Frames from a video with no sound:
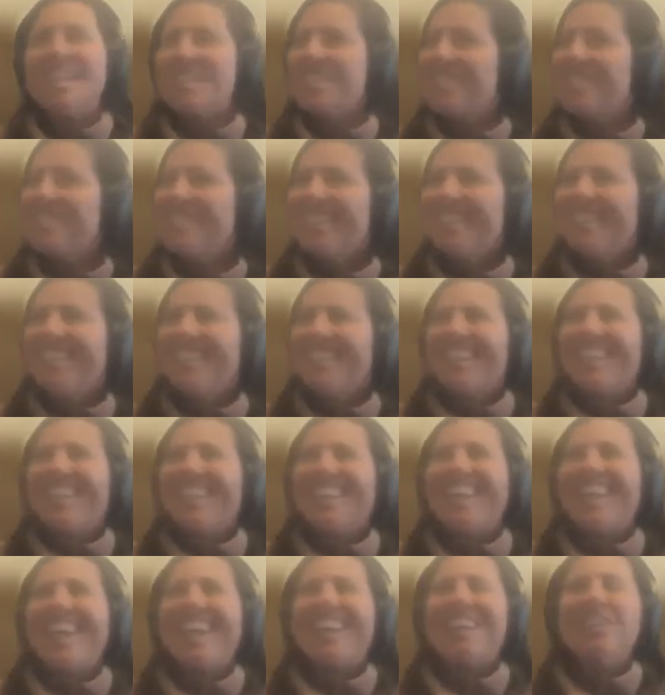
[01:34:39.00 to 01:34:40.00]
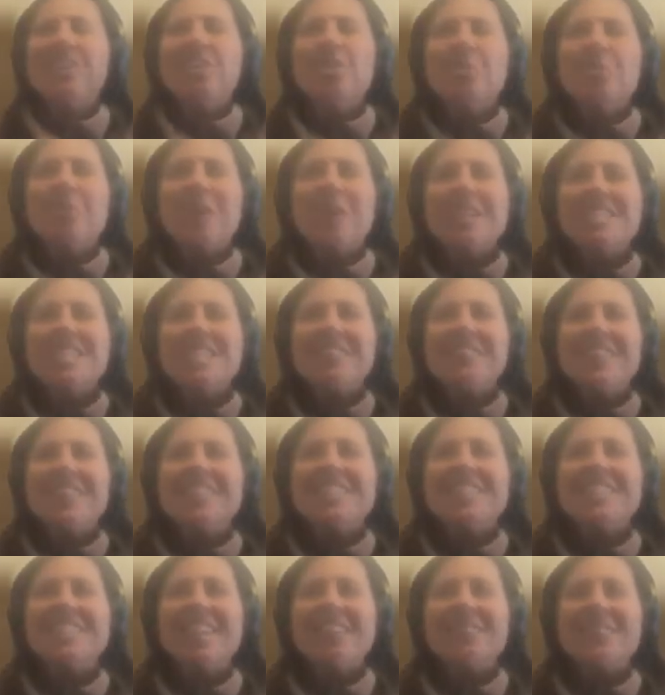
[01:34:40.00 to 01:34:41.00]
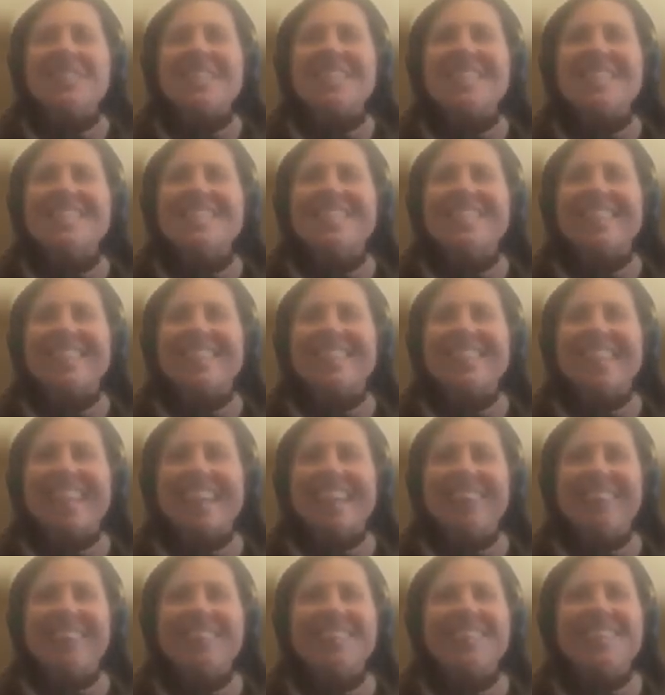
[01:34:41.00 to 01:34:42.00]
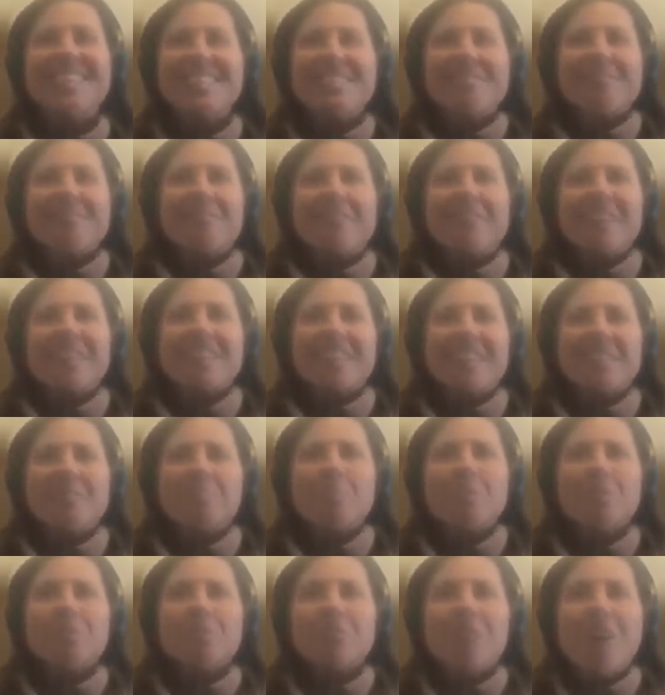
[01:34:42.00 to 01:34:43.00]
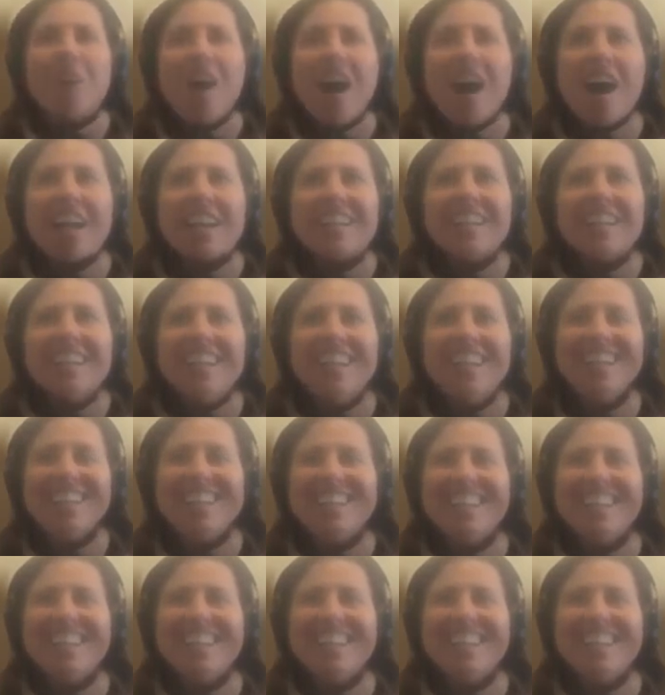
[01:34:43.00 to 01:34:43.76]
Yes. Yeah, and who wants to be the stepsister? Like if it doesn't fit, then move on.